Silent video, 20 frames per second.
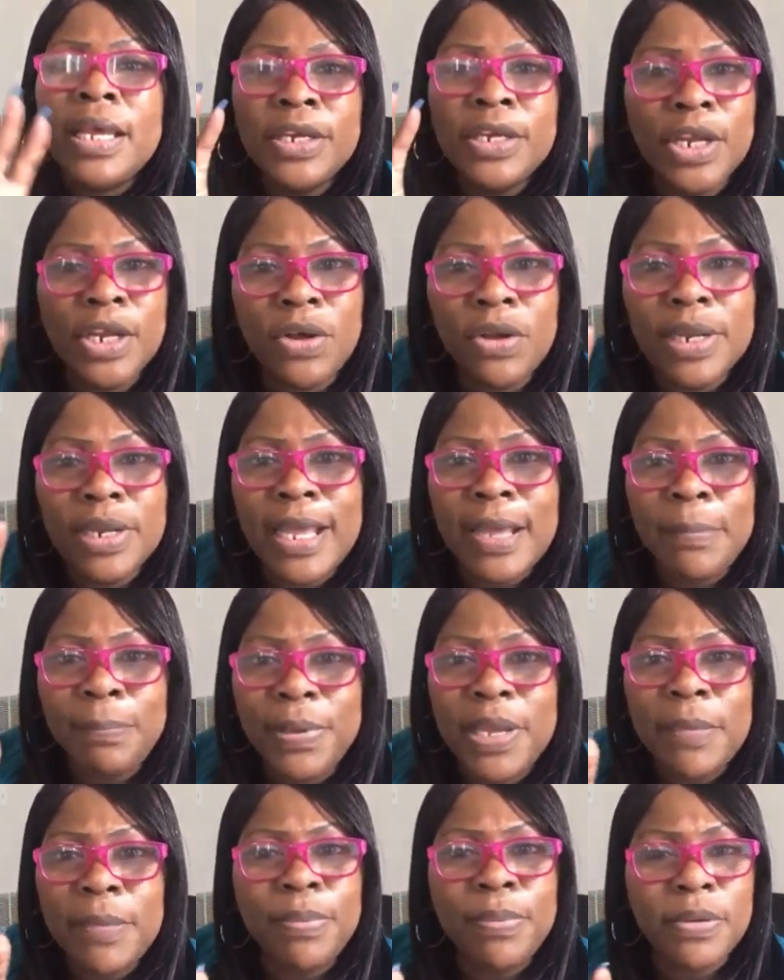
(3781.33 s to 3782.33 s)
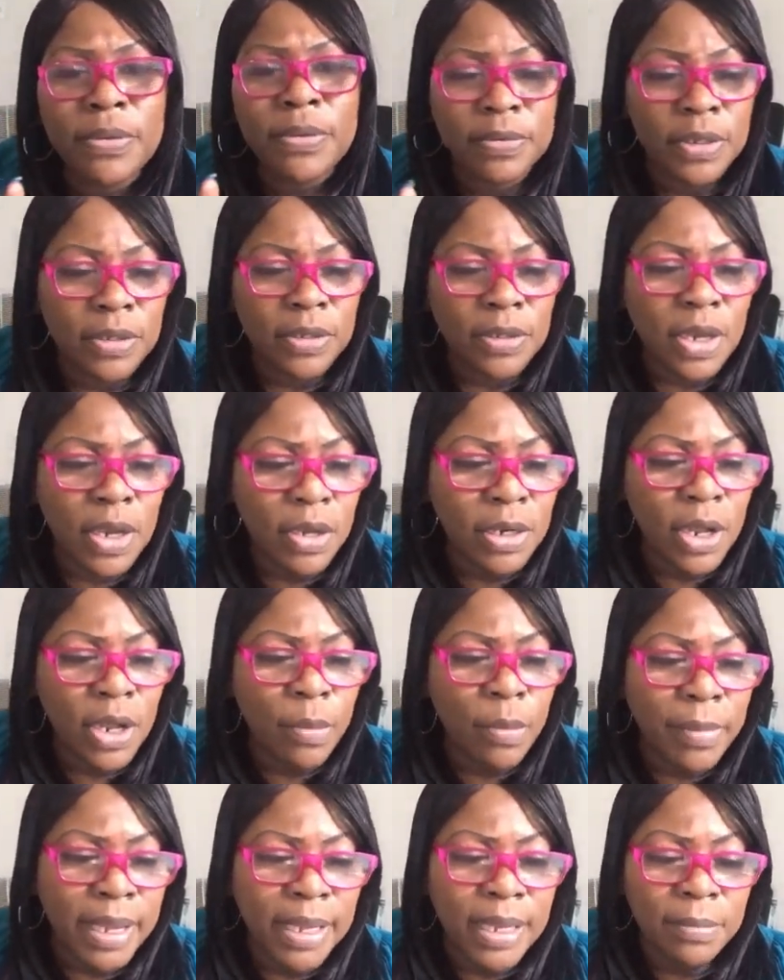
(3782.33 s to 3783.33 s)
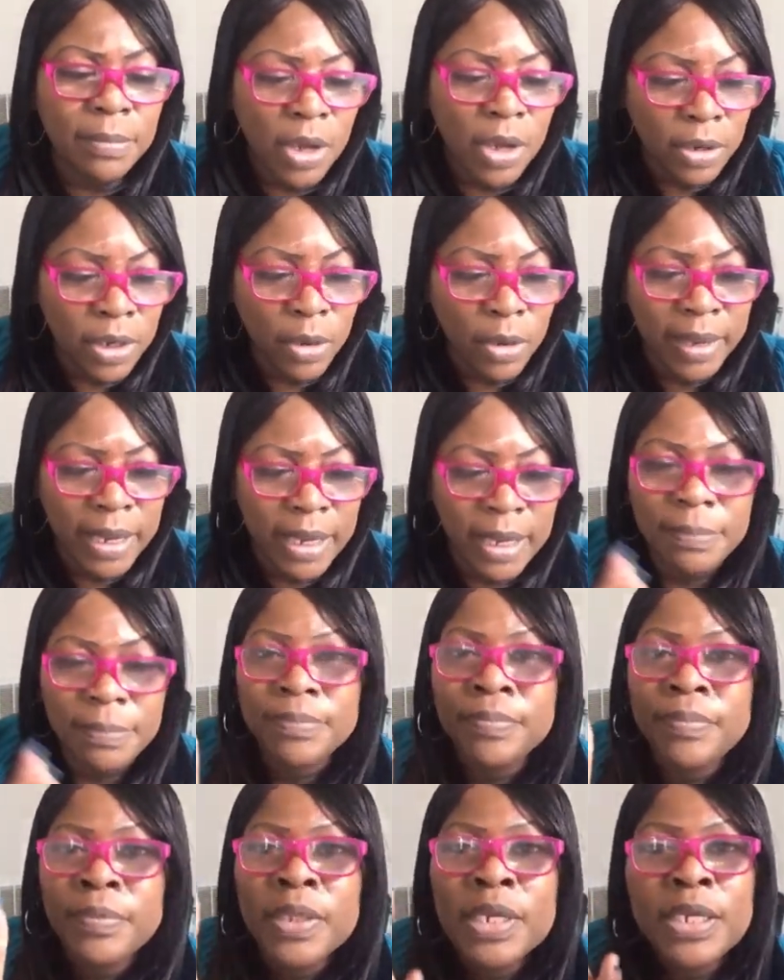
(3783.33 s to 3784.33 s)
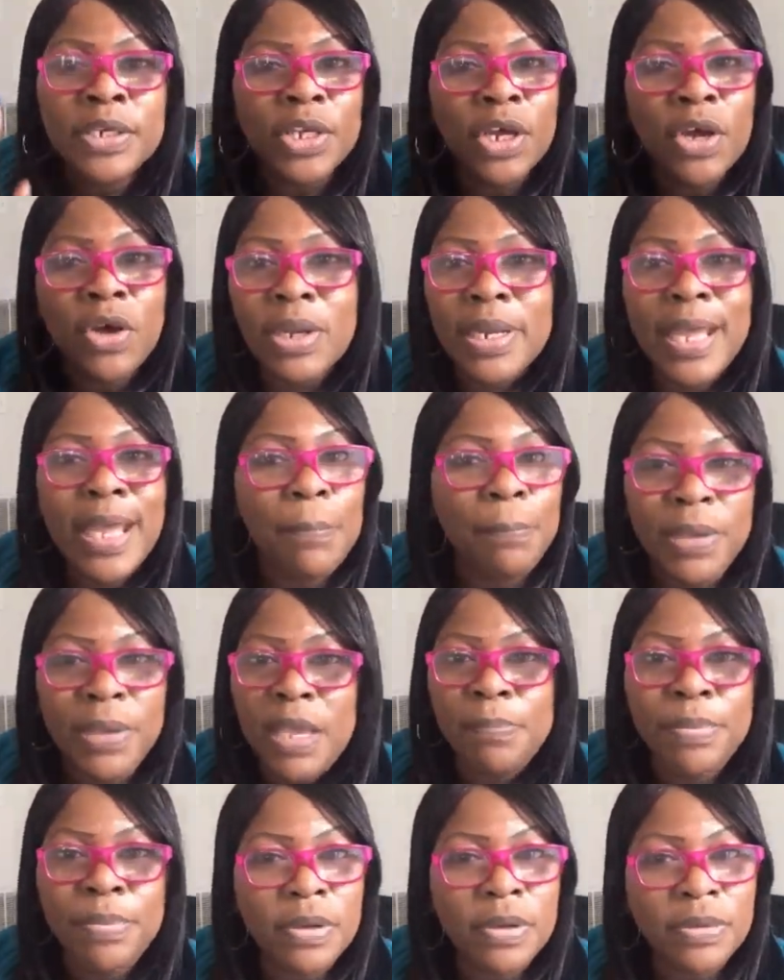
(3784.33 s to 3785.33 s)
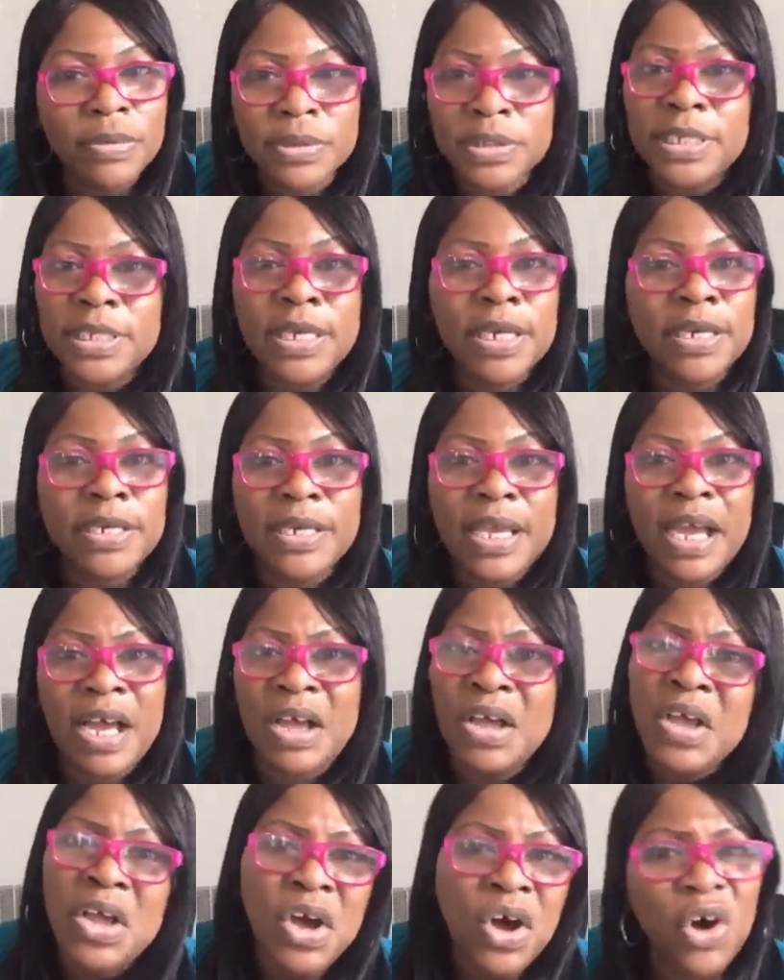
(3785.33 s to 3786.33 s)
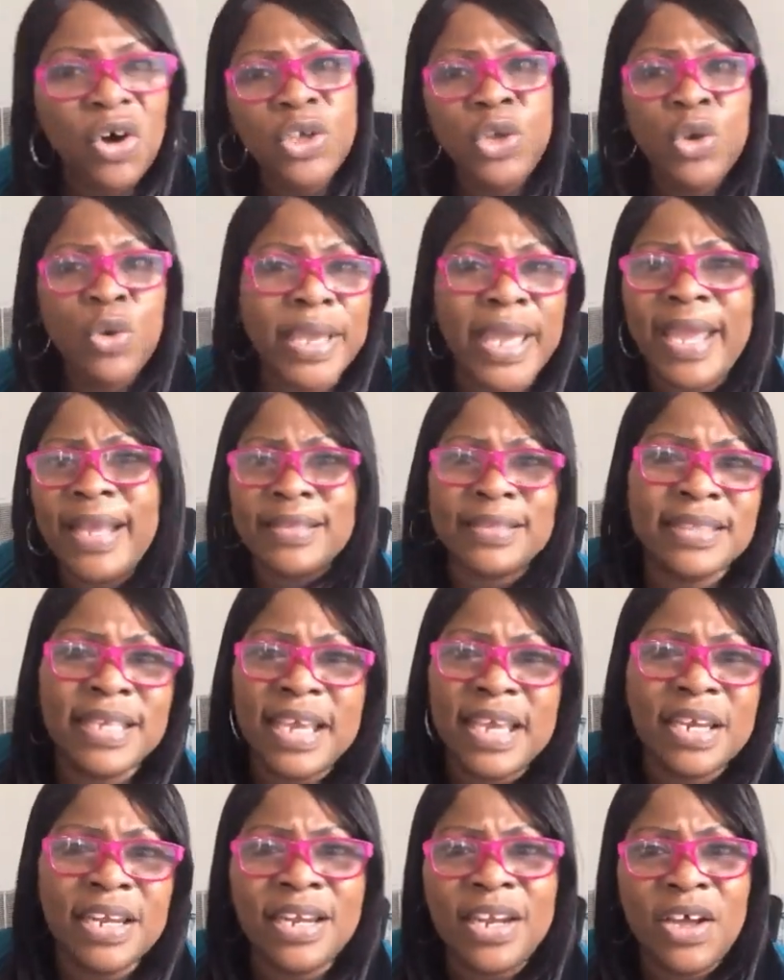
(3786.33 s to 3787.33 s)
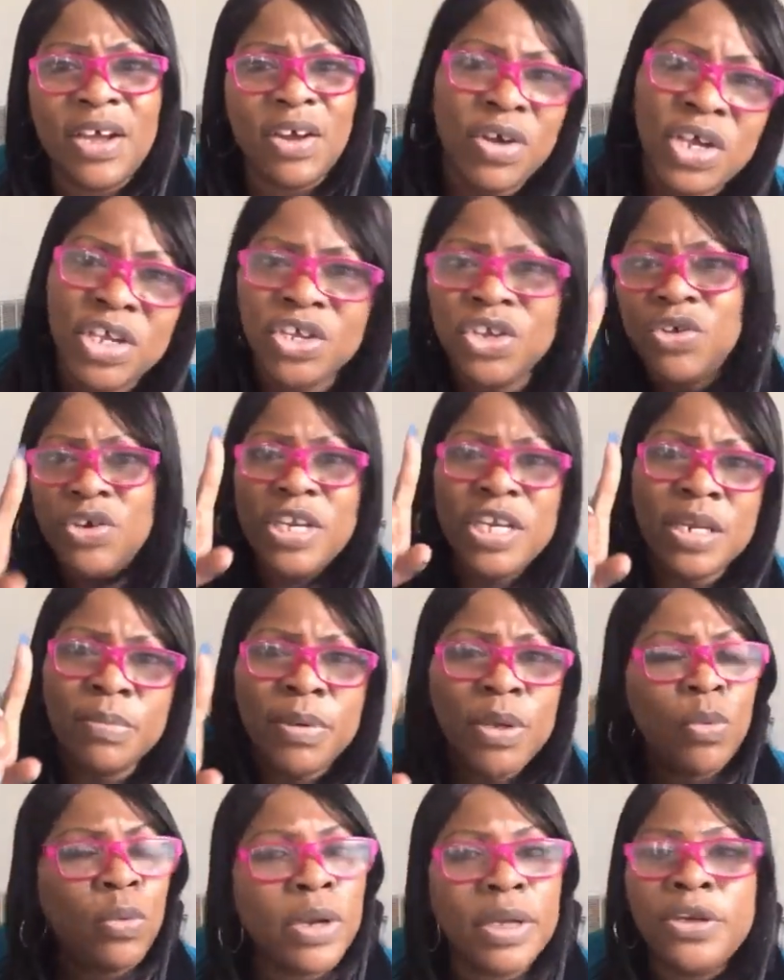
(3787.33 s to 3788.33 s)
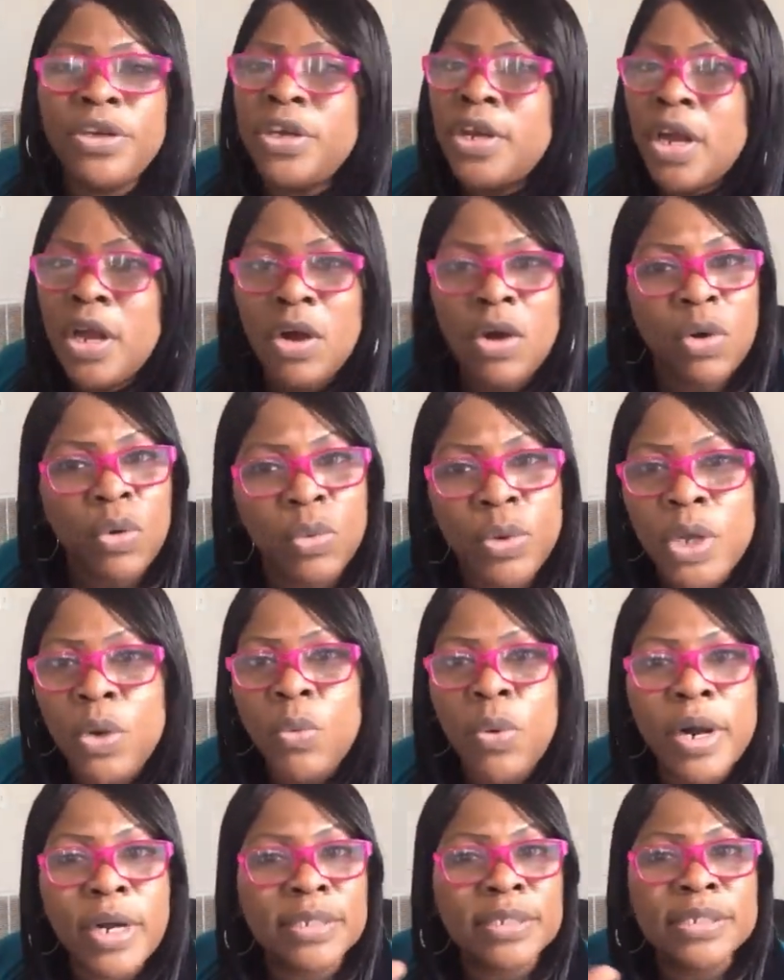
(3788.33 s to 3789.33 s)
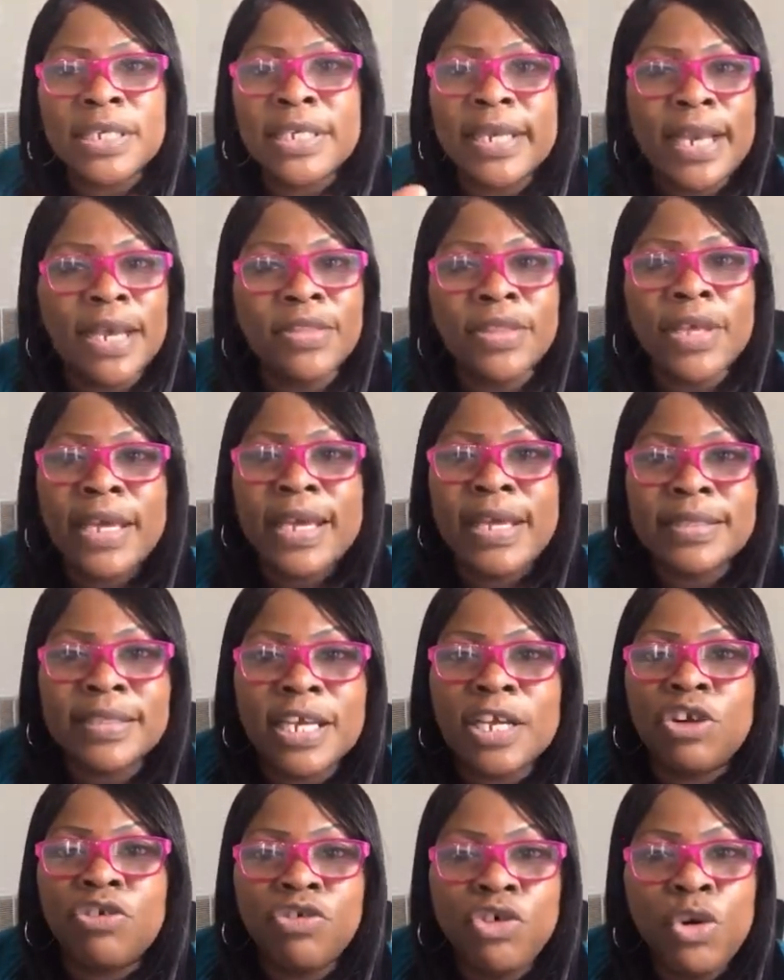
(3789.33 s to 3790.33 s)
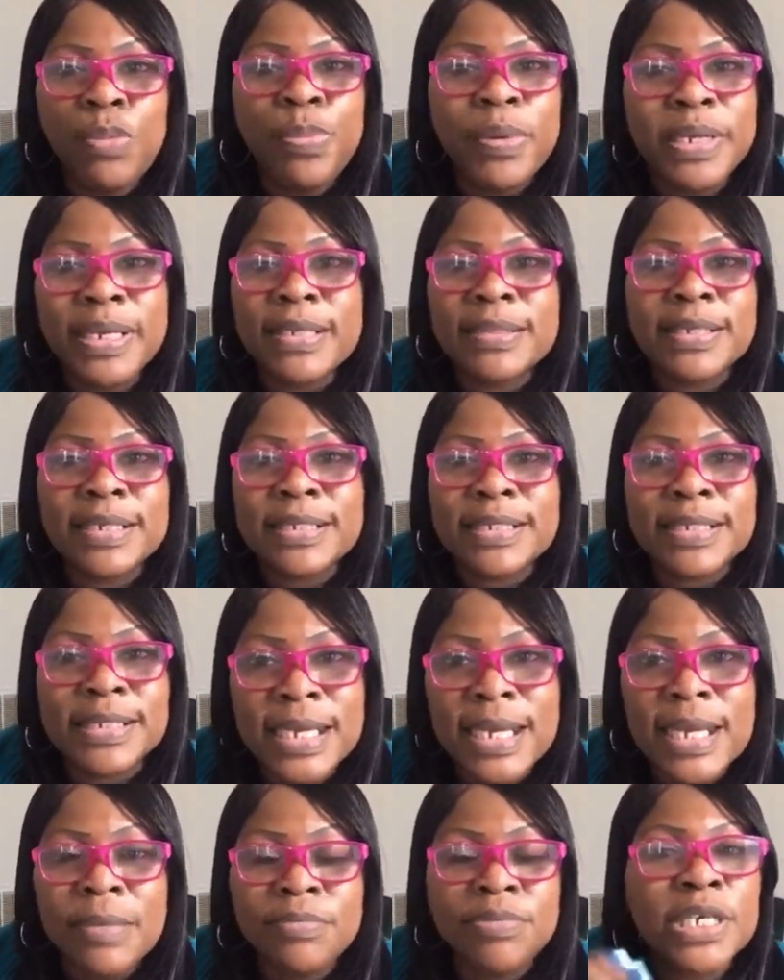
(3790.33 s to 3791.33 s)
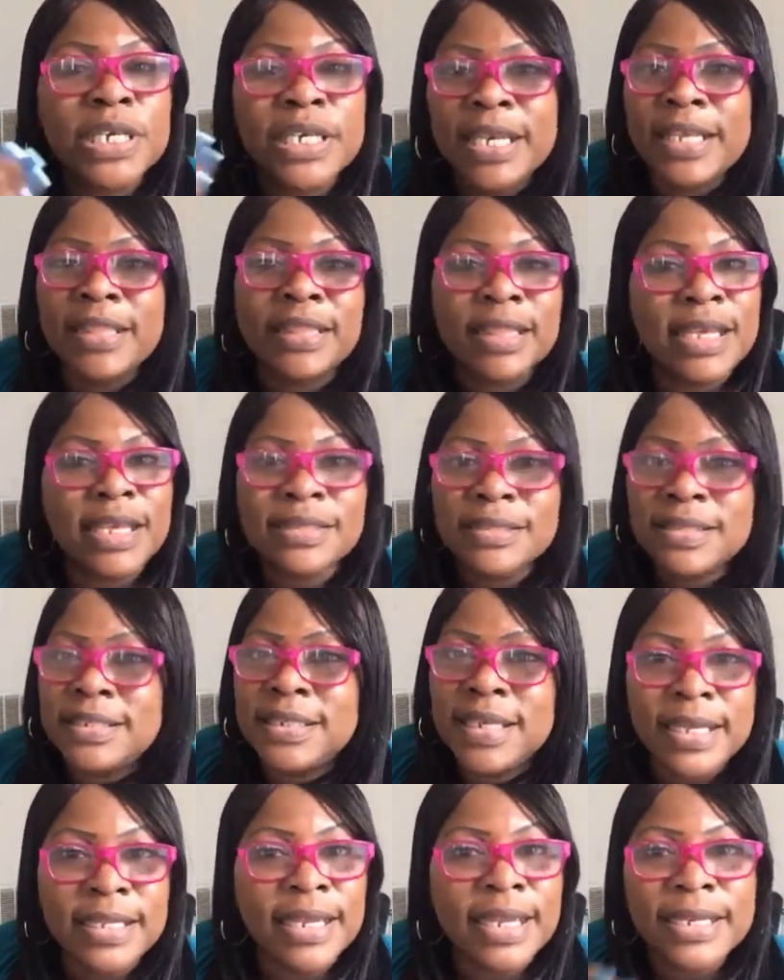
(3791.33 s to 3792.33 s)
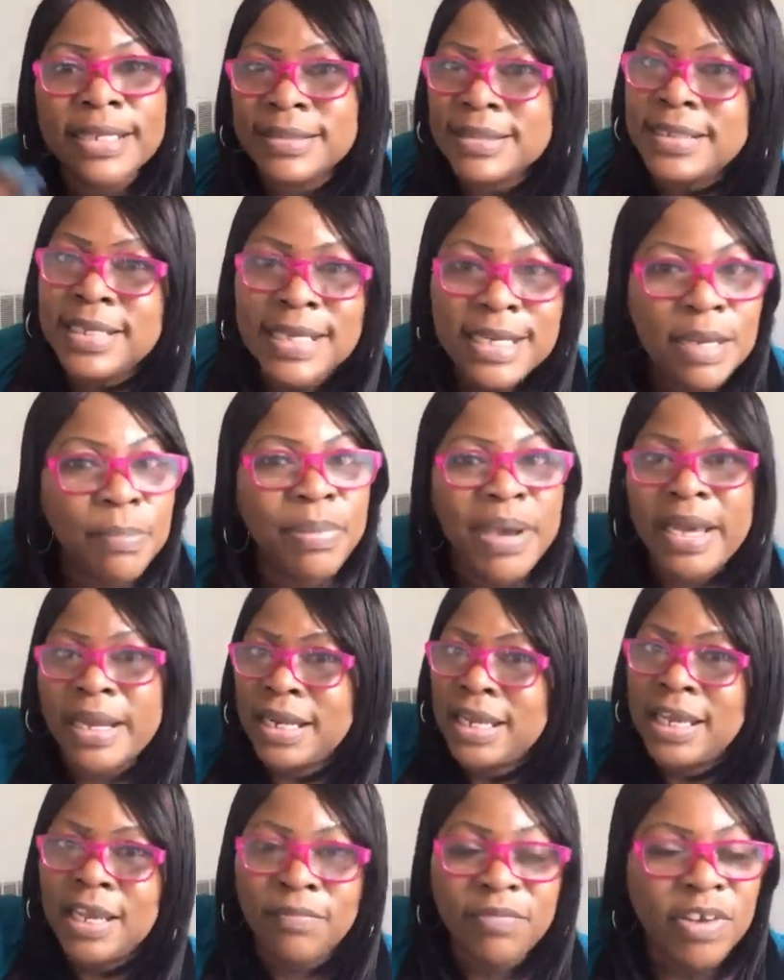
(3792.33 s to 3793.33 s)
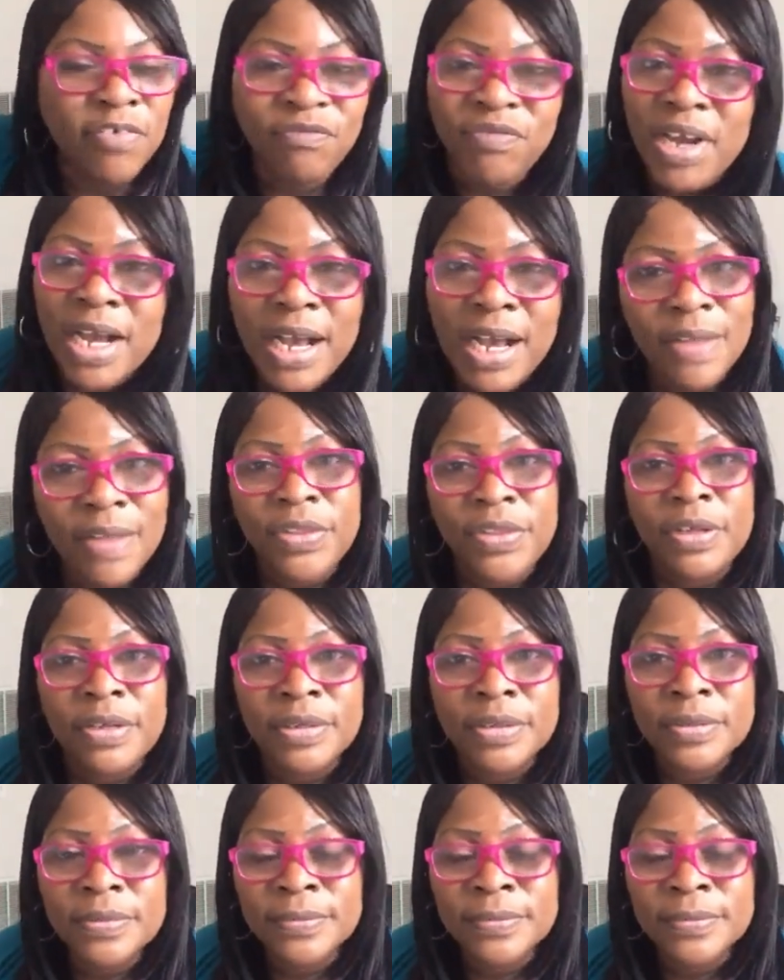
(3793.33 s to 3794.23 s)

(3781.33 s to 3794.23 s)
Don't let people, hold on, ma'am. Don't let people tell y'all, oh, you can't stand alone. You need to be one. No, we work together as a group and as a team to get things done that is needed by the Heavenly Father.